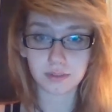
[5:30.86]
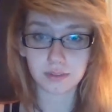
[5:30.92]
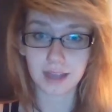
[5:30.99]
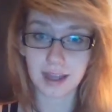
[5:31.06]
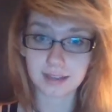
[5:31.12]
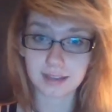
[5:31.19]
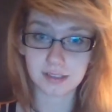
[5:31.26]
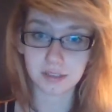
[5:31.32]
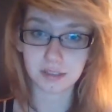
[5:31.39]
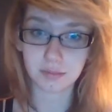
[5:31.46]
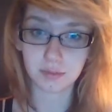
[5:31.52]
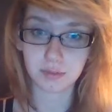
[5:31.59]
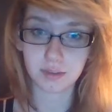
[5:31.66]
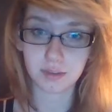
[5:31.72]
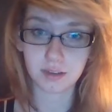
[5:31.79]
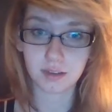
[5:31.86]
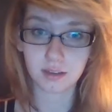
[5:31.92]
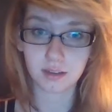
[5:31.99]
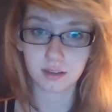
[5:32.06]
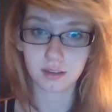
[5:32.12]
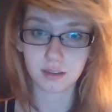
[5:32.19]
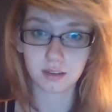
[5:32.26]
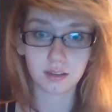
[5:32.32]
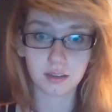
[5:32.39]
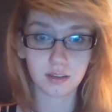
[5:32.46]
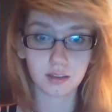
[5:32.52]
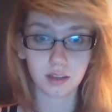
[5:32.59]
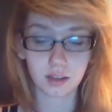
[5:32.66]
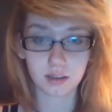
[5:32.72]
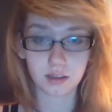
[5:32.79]
to ask someone
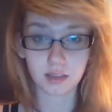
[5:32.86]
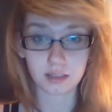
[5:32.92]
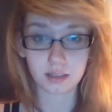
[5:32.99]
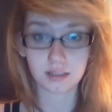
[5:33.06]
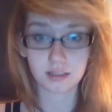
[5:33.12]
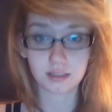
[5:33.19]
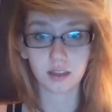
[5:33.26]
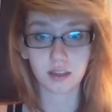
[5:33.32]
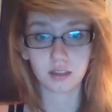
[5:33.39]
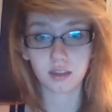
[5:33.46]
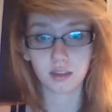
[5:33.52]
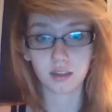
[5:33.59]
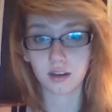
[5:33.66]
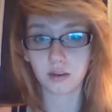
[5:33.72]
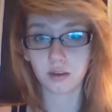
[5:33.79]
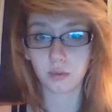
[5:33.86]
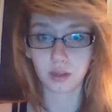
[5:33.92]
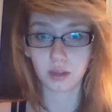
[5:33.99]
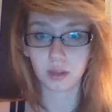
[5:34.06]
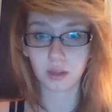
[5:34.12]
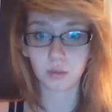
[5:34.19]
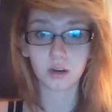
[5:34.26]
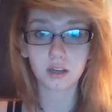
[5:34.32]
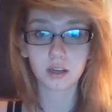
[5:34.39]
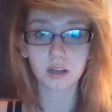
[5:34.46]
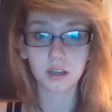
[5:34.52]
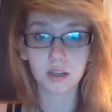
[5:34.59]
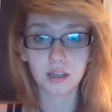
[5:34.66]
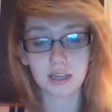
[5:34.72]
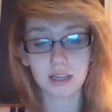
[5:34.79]
that's deaf where they work,
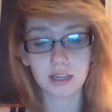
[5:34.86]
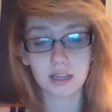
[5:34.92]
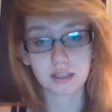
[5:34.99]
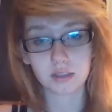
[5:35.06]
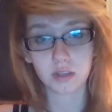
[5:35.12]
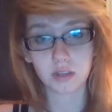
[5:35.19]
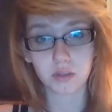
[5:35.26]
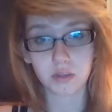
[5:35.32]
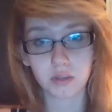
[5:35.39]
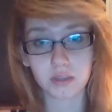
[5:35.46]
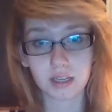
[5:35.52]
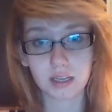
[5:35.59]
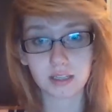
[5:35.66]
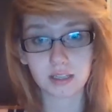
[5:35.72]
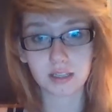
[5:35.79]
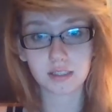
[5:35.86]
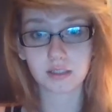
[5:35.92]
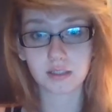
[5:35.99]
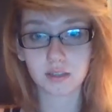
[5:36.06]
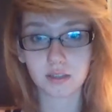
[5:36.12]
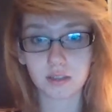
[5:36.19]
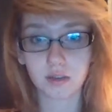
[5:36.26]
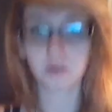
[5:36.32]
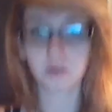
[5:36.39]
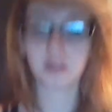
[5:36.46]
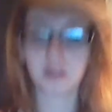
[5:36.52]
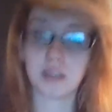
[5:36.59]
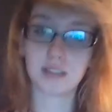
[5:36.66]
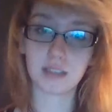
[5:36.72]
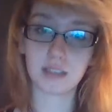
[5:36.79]
it's only 3 signs. So
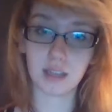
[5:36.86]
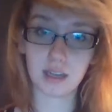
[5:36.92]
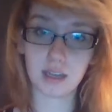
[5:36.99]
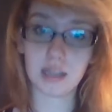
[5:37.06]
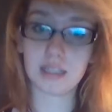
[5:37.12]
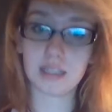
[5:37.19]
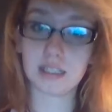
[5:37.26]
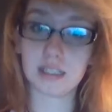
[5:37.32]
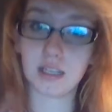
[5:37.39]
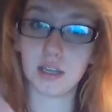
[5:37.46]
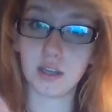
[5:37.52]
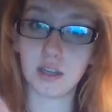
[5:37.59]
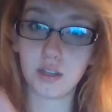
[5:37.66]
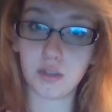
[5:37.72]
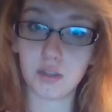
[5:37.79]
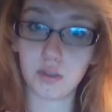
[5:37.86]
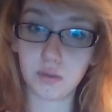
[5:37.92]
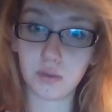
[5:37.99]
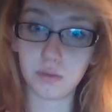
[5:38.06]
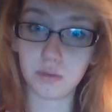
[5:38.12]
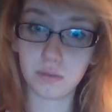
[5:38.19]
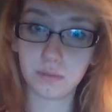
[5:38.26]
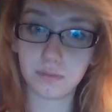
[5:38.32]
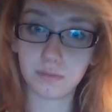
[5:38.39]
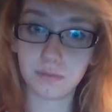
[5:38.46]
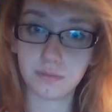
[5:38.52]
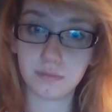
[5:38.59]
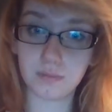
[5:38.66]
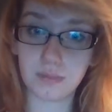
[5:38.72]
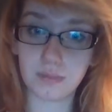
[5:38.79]
it's you
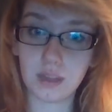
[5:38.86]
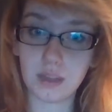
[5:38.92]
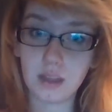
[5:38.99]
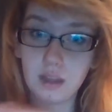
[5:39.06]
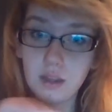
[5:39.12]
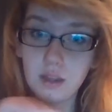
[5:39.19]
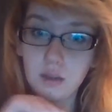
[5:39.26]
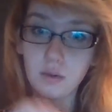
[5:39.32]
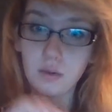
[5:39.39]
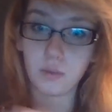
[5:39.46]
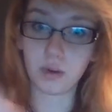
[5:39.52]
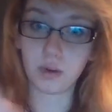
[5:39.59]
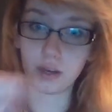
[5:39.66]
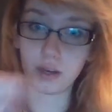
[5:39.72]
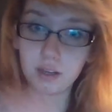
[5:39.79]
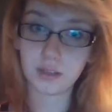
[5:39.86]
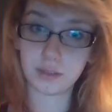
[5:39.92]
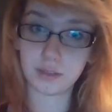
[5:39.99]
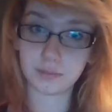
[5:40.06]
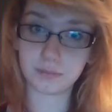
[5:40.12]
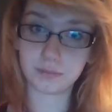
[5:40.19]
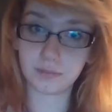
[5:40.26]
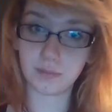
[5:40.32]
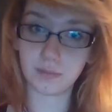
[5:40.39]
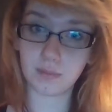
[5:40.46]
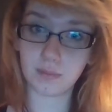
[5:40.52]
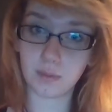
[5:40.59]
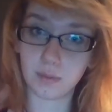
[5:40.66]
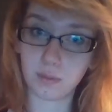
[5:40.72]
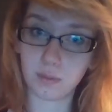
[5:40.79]
work
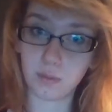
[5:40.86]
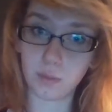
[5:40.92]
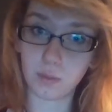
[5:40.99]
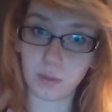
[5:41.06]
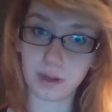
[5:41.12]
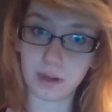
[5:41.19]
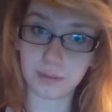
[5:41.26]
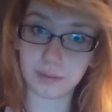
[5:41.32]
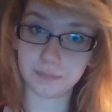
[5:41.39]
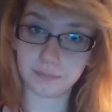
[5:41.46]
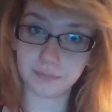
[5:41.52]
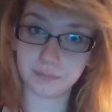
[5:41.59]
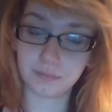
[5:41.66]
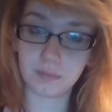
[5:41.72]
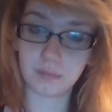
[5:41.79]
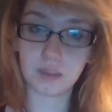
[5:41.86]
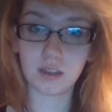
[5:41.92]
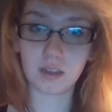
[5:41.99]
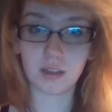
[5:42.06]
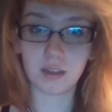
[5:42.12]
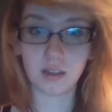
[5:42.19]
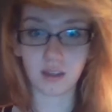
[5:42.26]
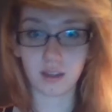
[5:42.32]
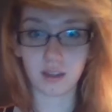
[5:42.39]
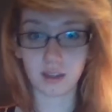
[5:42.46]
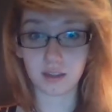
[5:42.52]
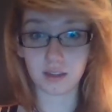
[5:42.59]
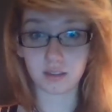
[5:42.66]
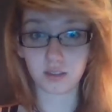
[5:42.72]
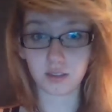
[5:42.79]
where.
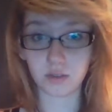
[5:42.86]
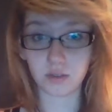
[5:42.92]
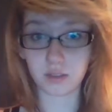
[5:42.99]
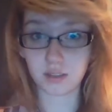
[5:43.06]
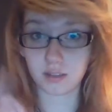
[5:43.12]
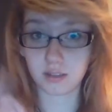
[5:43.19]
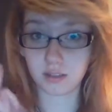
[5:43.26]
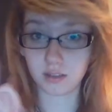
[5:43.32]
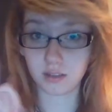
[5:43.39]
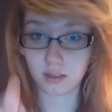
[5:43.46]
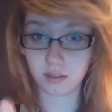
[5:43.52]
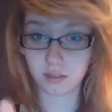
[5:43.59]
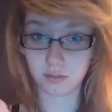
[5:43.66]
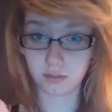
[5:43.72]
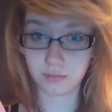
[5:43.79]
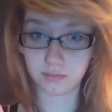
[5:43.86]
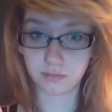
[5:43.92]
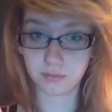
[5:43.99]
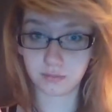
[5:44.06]
Again, so it's you